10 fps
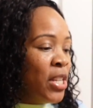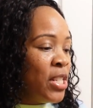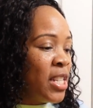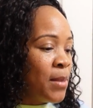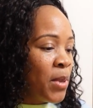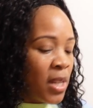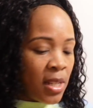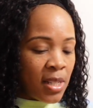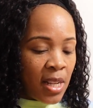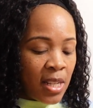just
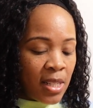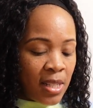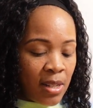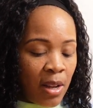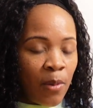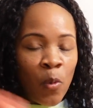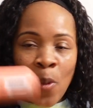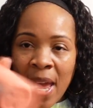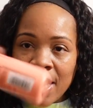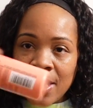because it's
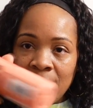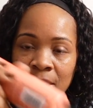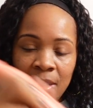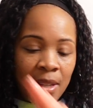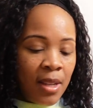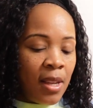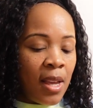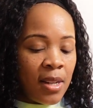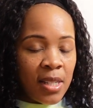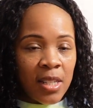wet
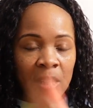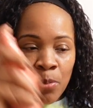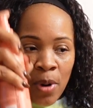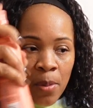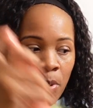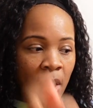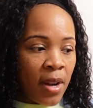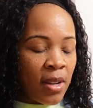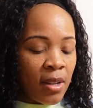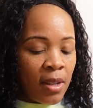and it's a spray
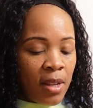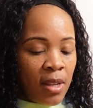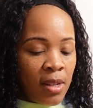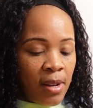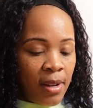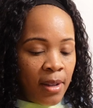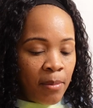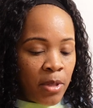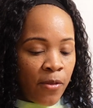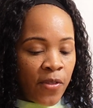product.
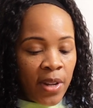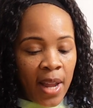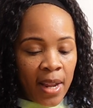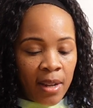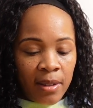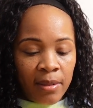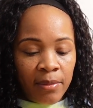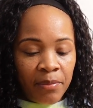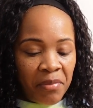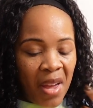To feel like it
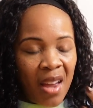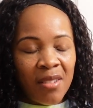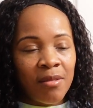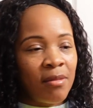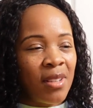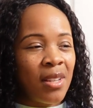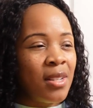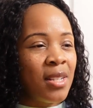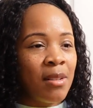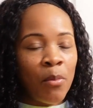
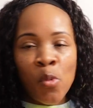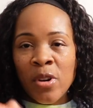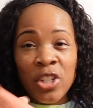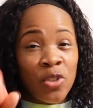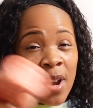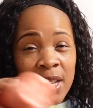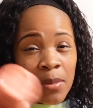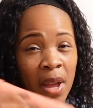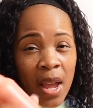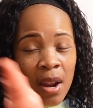doesn't moisturize
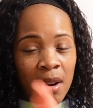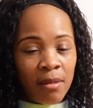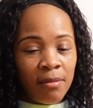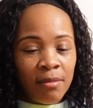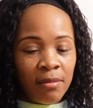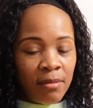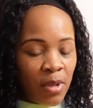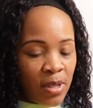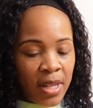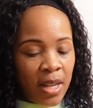my hair
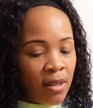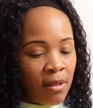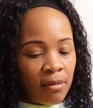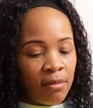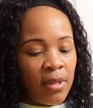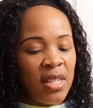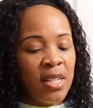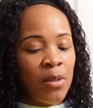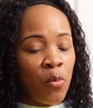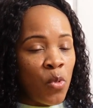per se. No, it
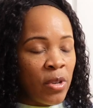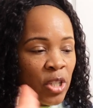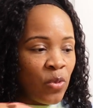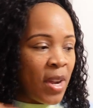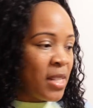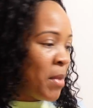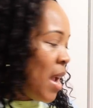doesn't moisturize my